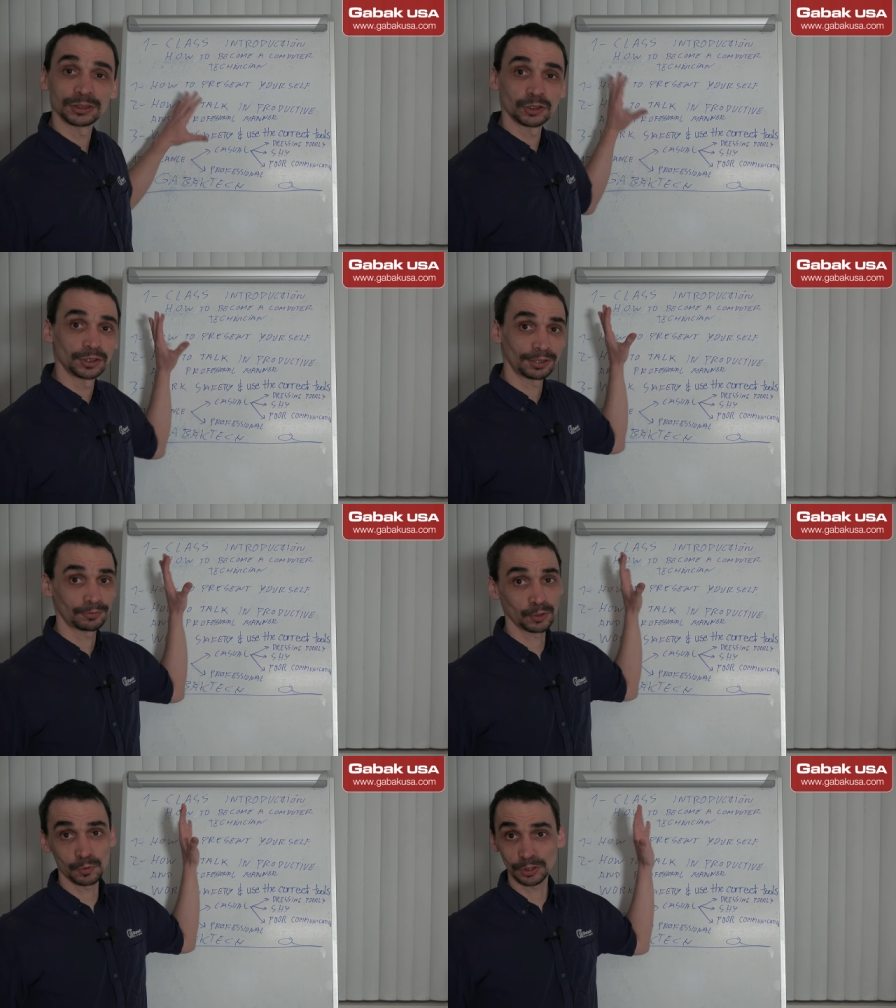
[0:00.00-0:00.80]
So if
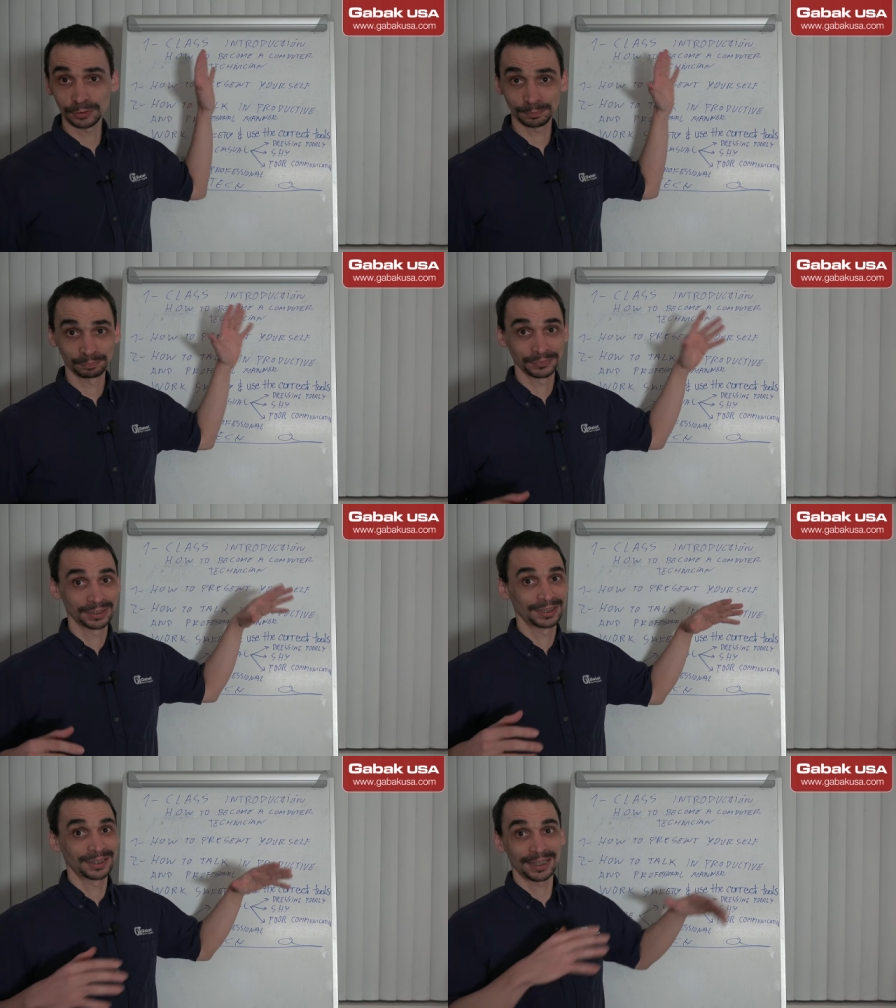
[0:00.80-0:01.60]
you want
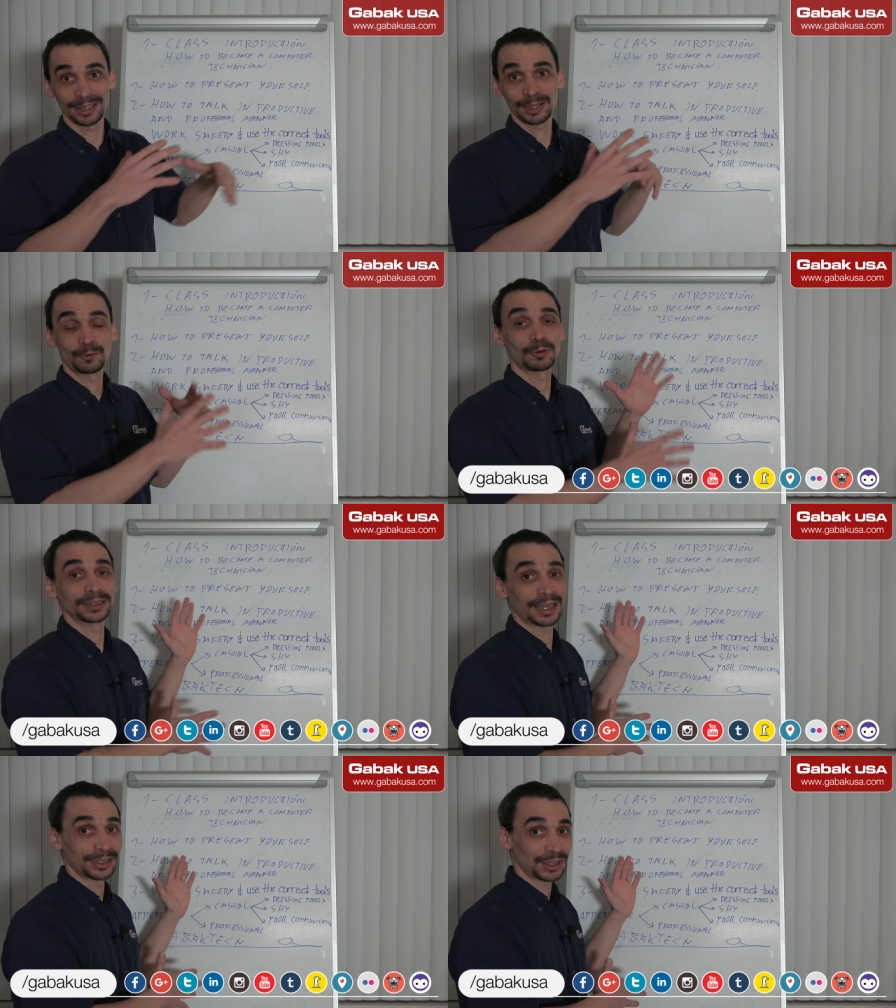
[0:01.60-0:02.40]
uh,
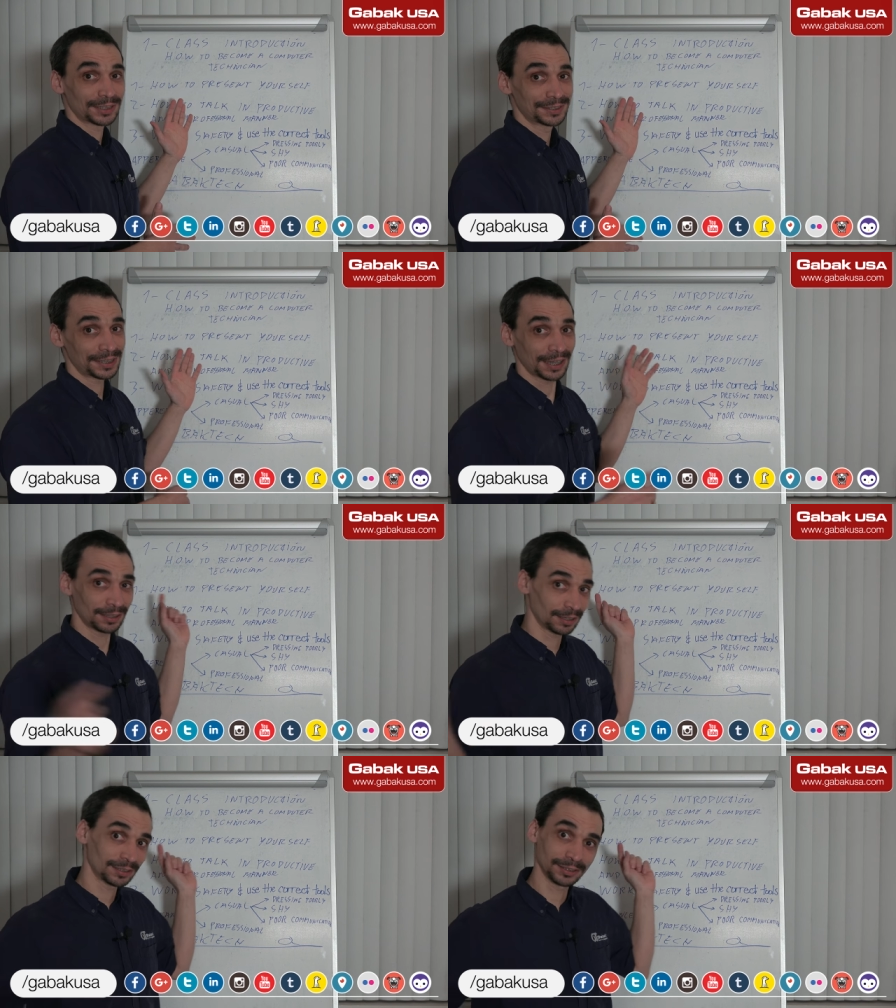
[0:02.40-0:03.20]
what I just
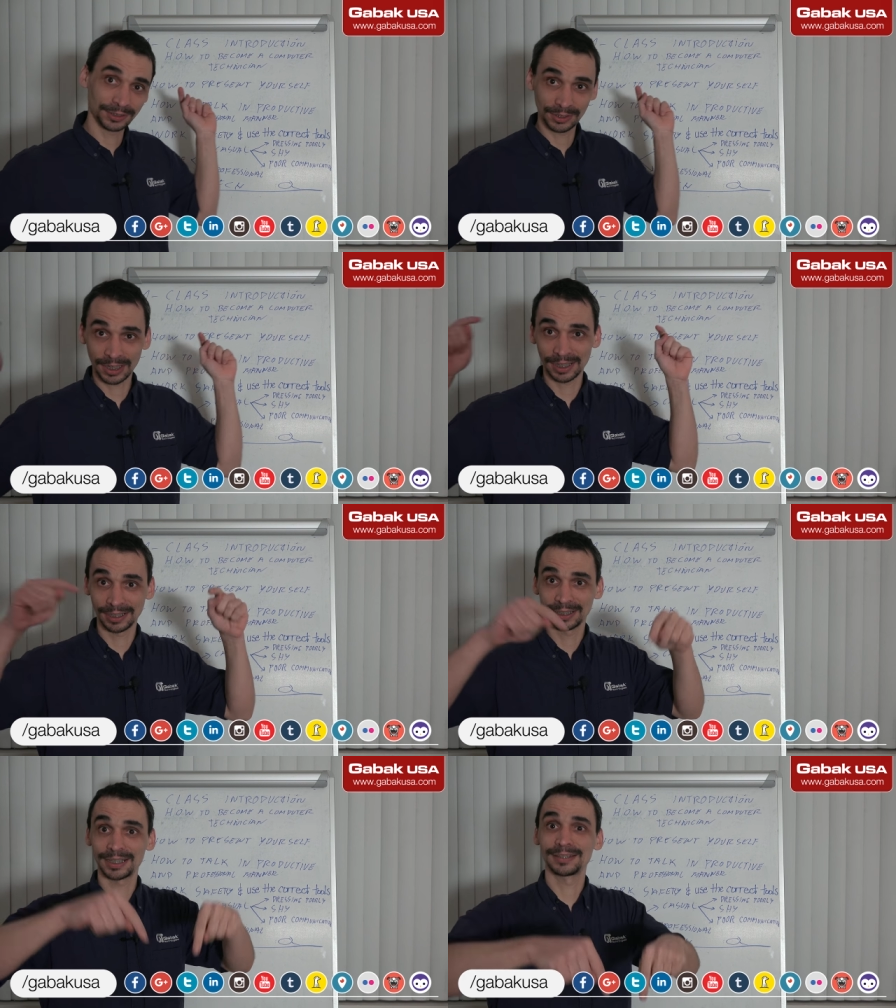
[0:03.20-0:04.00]
said, you
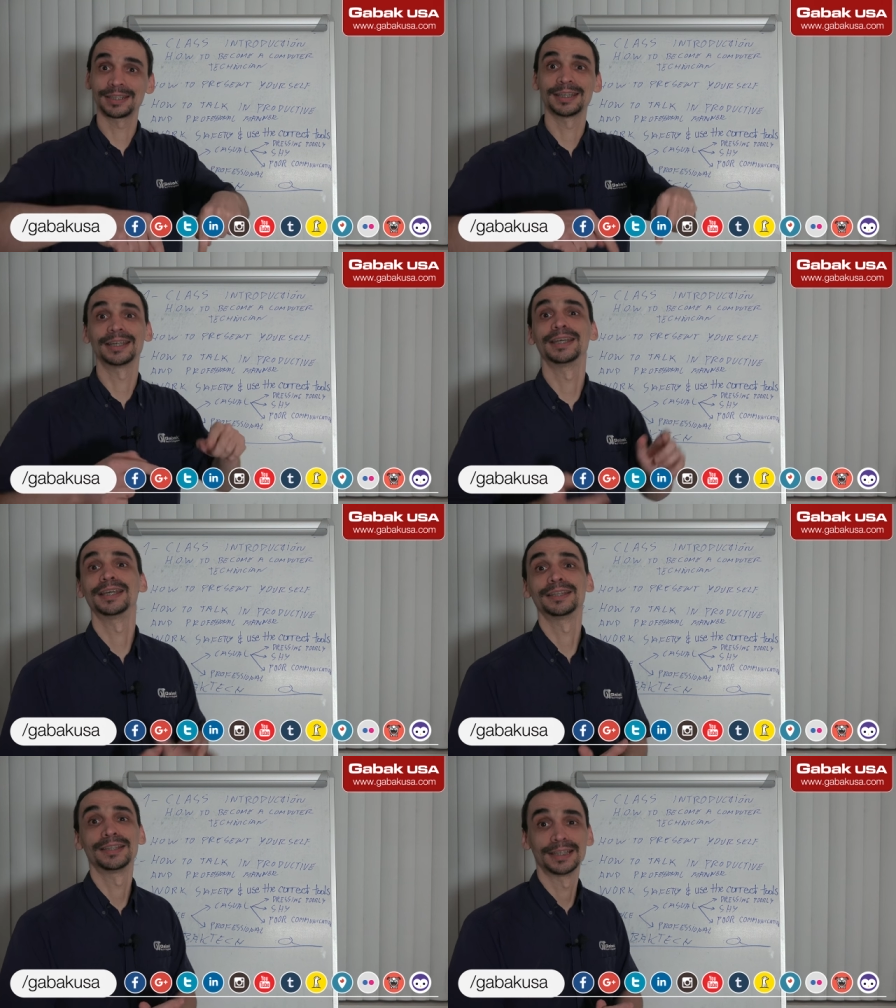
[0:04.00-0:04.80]
can get
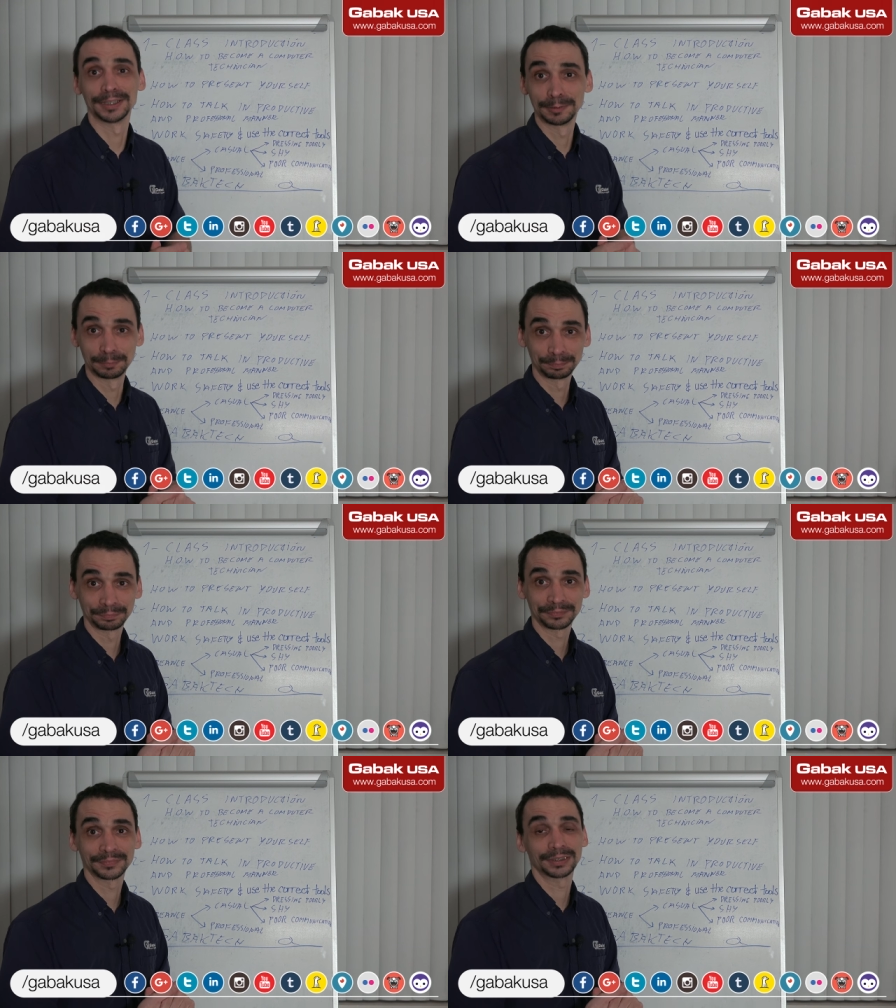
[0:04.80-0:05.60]
uh, the um,